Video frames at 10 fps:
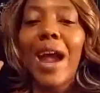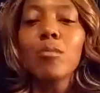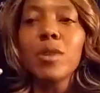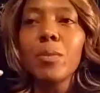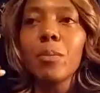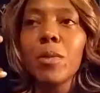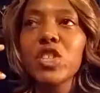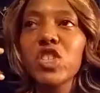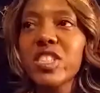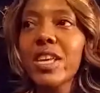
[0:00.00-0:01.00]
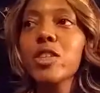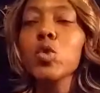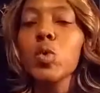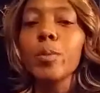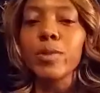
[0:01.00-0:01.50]
much
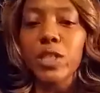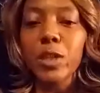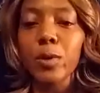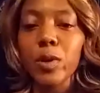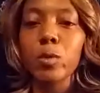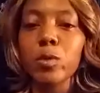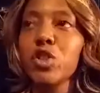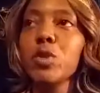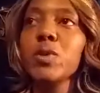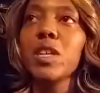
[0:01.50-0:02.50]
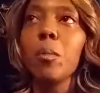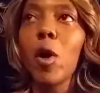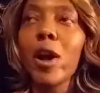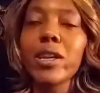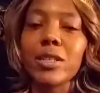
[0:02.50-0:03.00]
sexual material was used in the
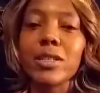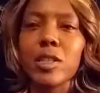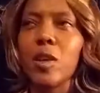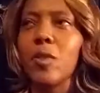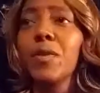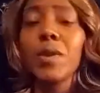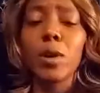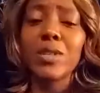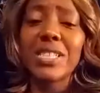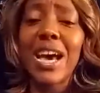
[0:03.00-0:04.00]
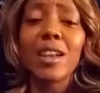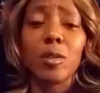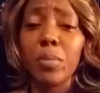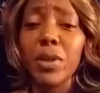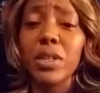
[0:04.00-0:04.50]
marketing stuff, even on the side of the
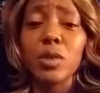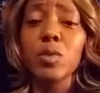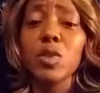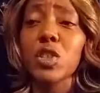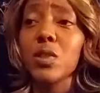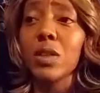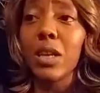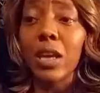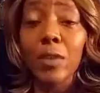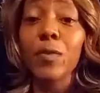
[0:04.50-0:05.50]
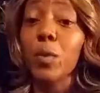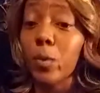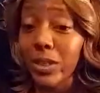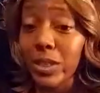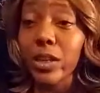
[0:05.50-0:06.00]
bus. It was just effing
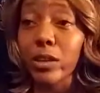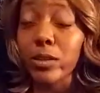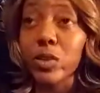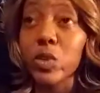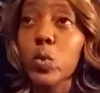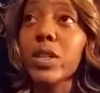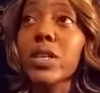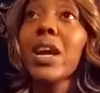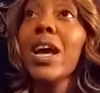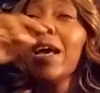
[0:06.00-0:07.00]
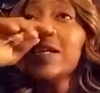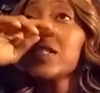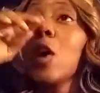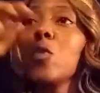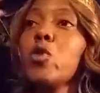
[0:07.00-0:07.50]
ridiculous, really.
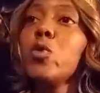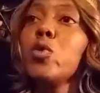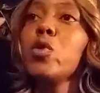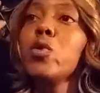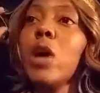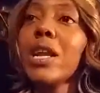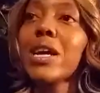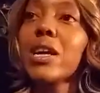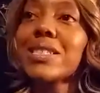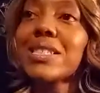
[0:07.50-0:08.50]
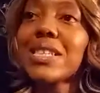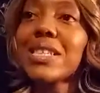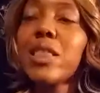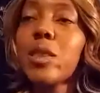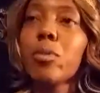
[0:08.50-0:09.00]
So you're going to
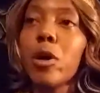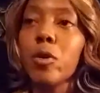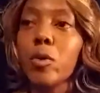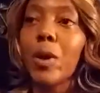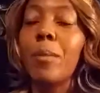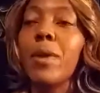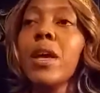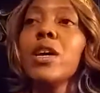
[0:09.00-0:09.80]
see the programming.